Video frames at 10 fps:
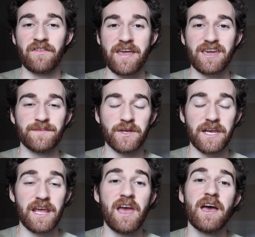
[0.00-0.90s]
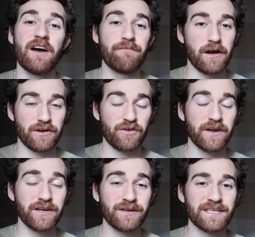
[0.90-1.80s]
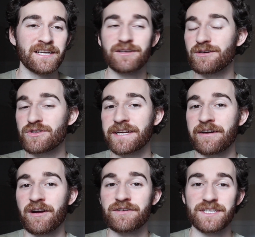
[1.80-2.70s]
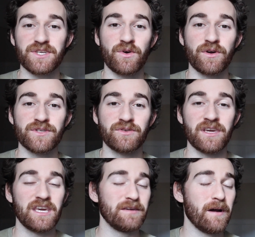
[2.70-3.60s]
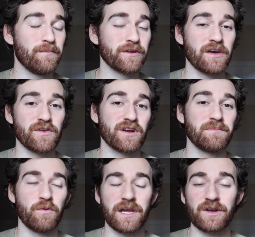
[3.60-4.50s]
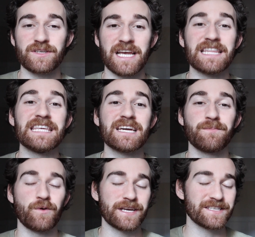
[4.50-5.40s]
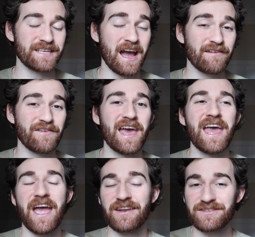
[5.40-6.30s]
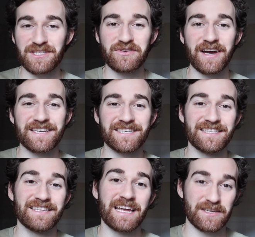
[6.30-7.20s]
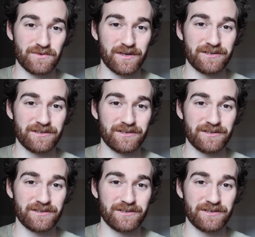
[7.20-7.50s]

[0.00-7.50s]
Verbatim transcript: online community of modern creators, and also check out our Discord so you can keep up with other Kapwingers and the Kapwing staff, and I'll see you guys in the next